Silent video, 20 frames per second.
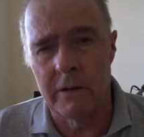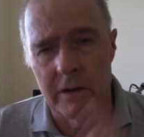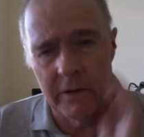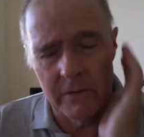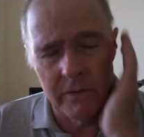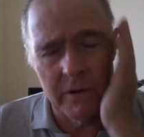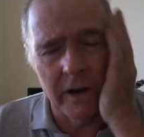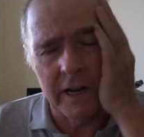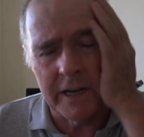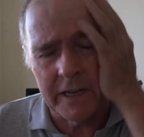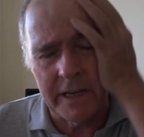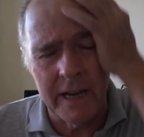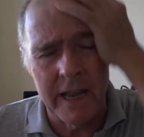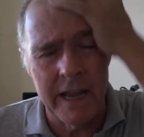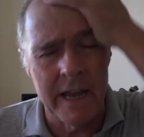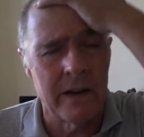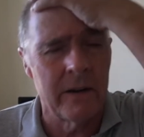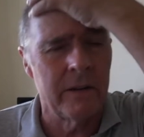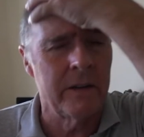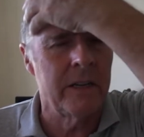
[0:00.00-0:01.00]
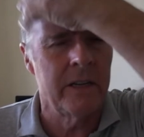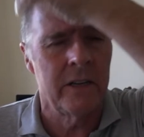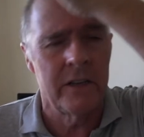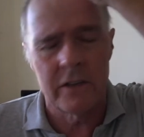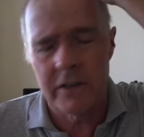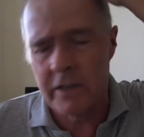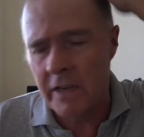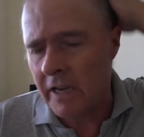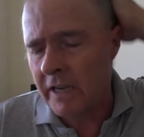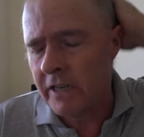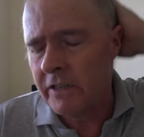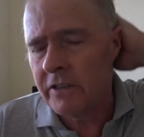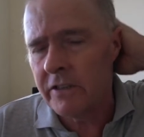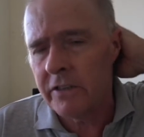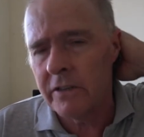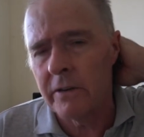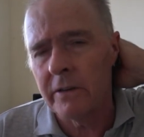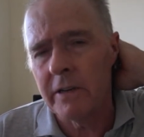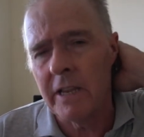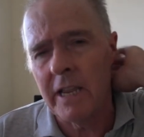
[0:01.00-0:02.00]
on right now is a
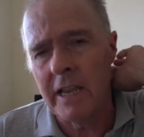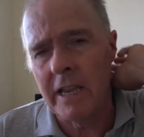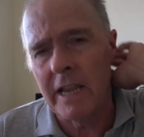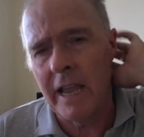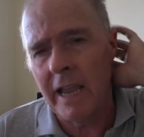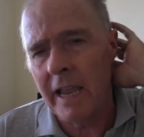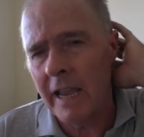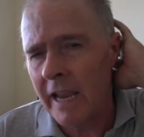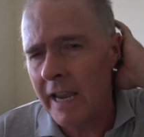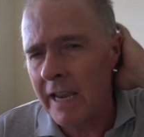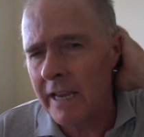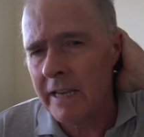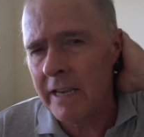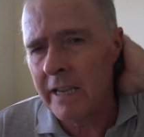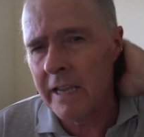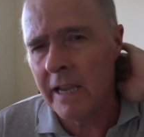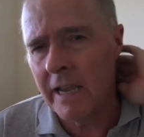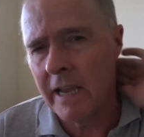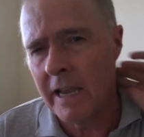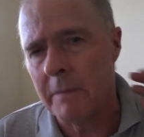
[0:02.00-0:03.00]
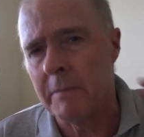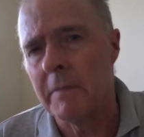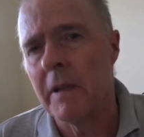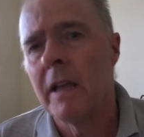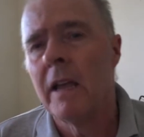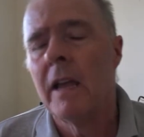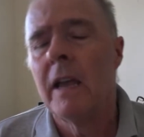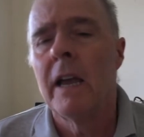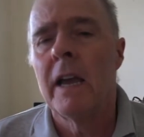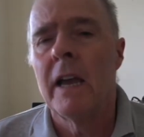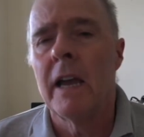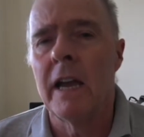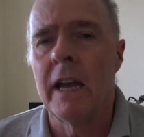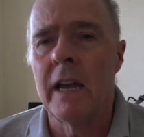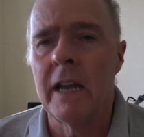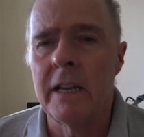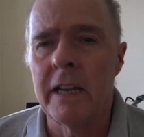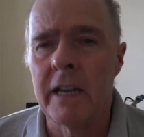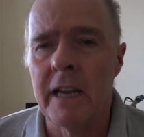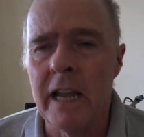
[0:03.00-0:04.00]
Sony Handycam,
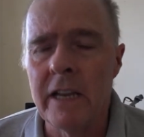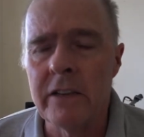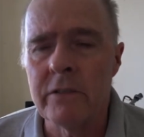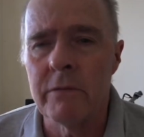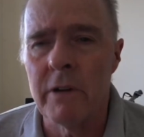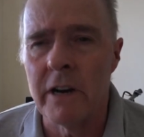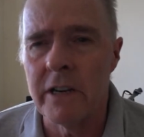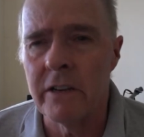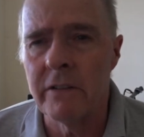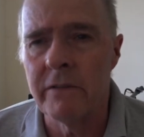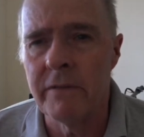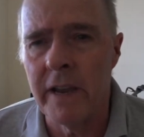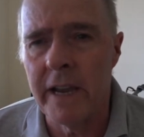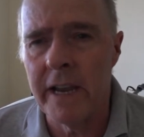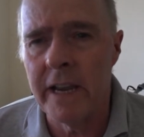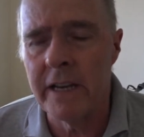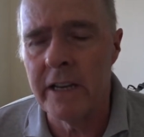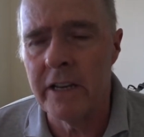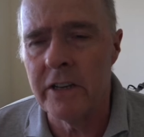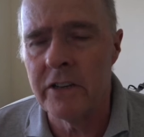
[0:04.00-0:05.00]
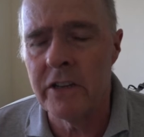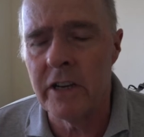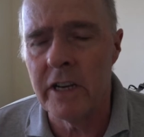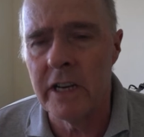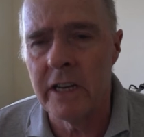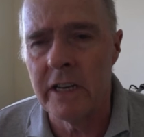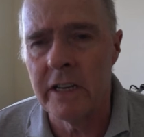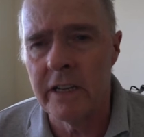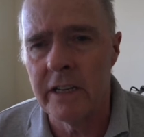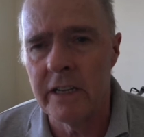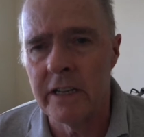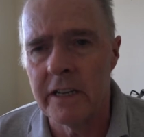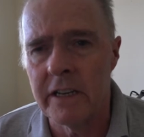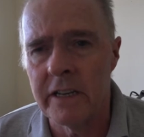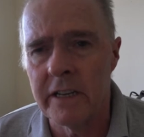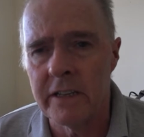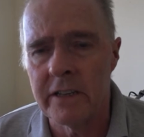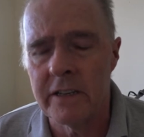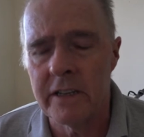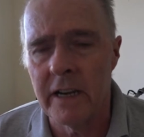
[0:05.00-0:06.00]
and it has one advantage in
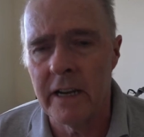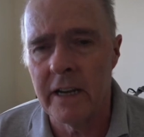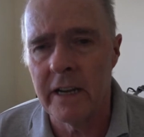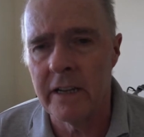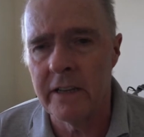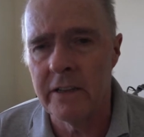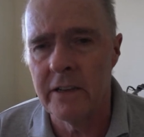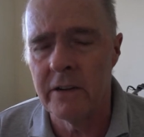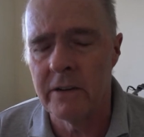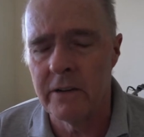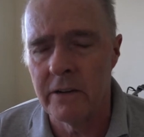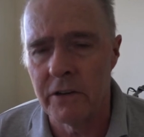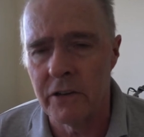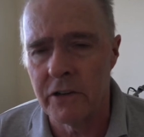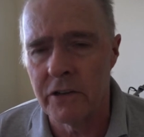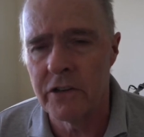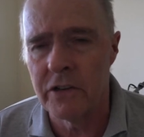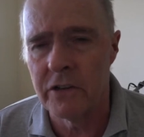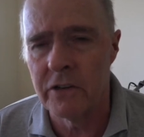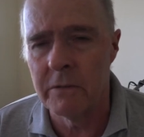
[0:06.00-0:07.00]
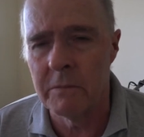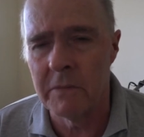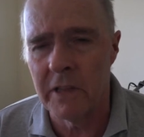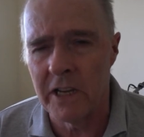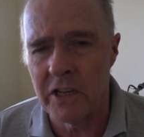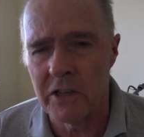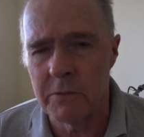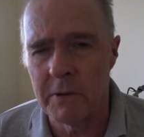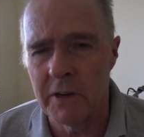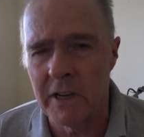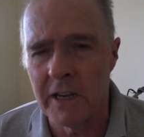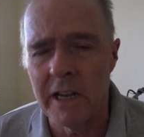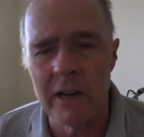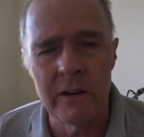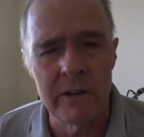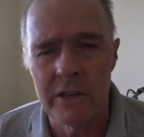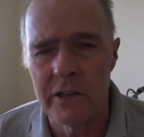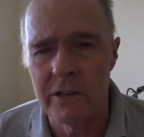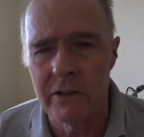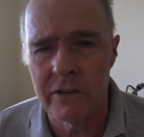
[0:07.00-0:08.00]
that you've got a zoom lens, but I
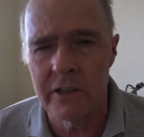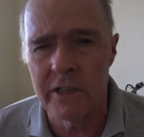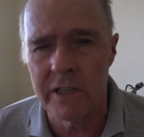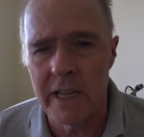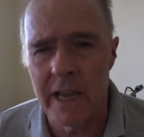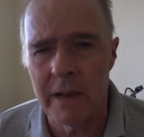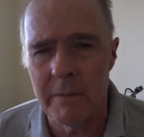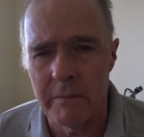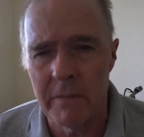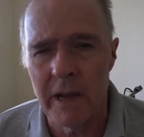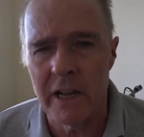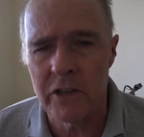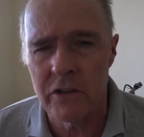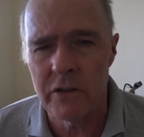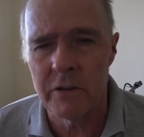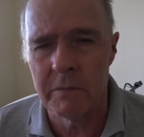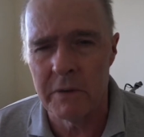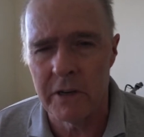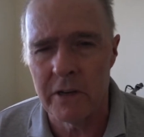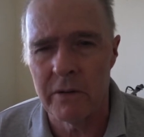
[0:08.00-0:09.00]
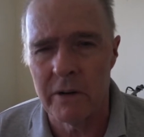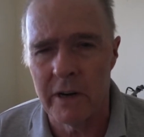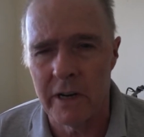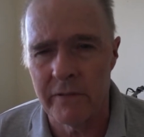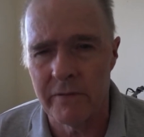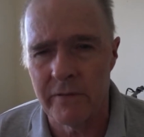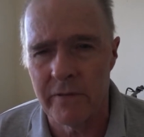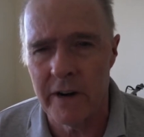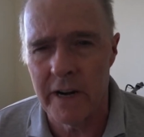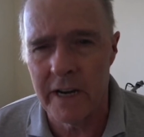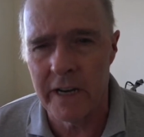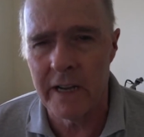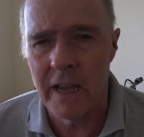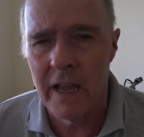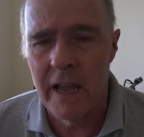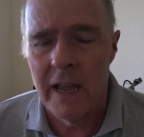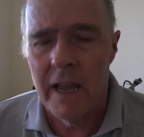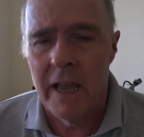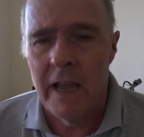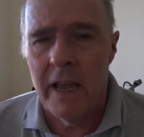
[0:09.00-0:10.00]
don't use it that much, to be quite frank.
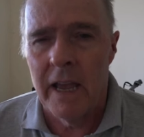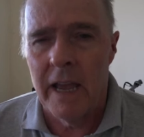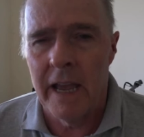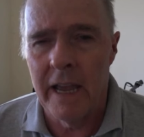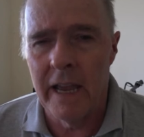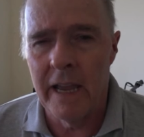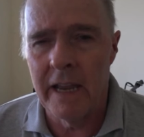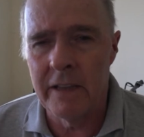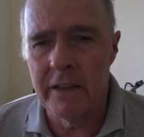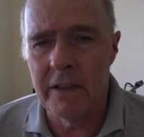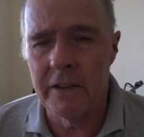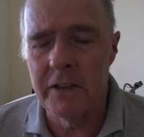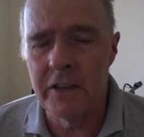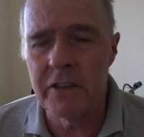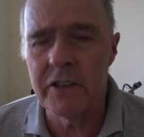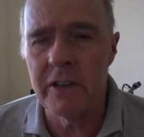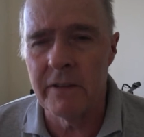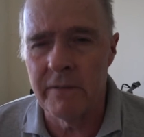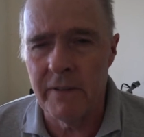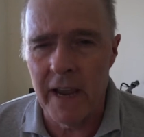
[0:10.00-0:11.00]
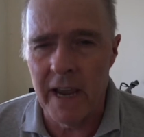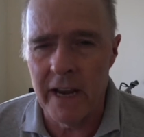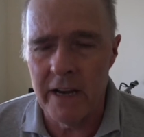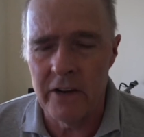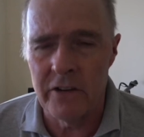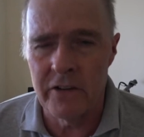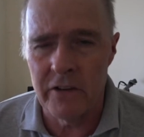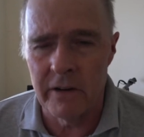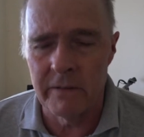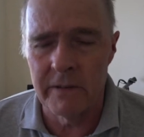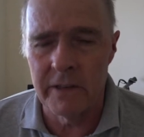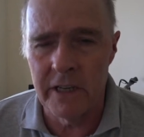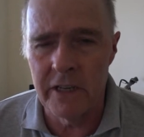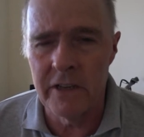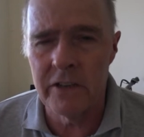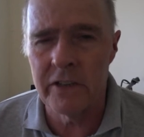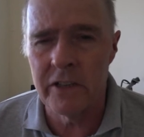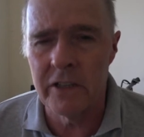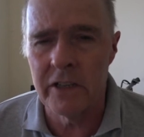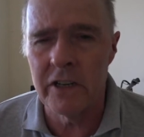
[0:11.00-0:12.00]
And the disadvantage of it
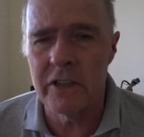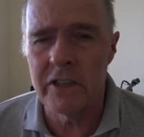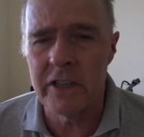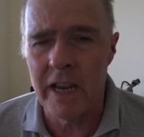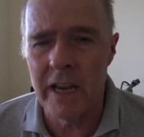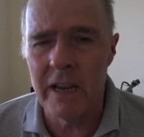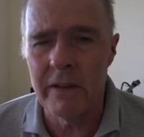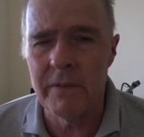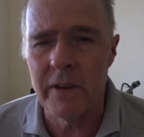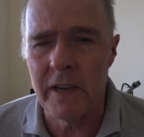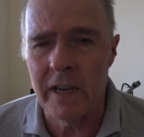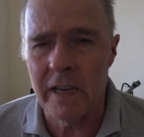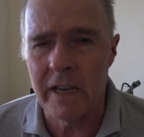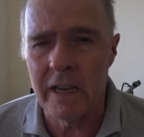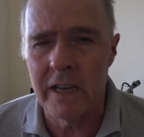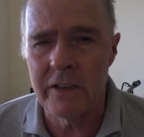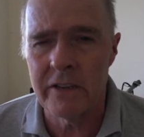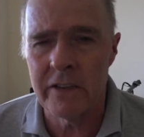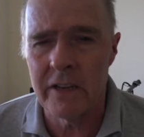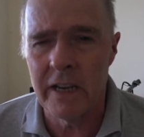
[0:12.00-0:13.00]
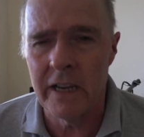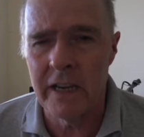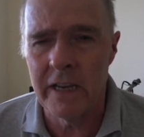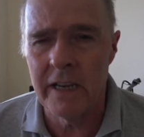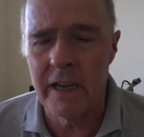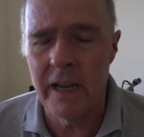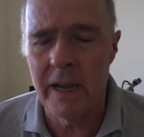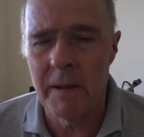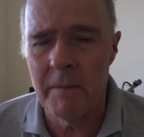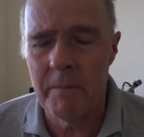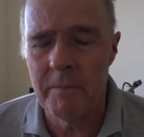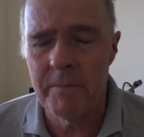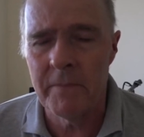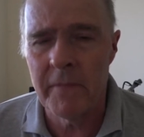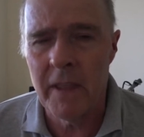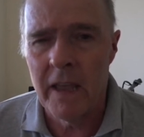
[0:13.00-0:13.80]
is that it's heavy. It's a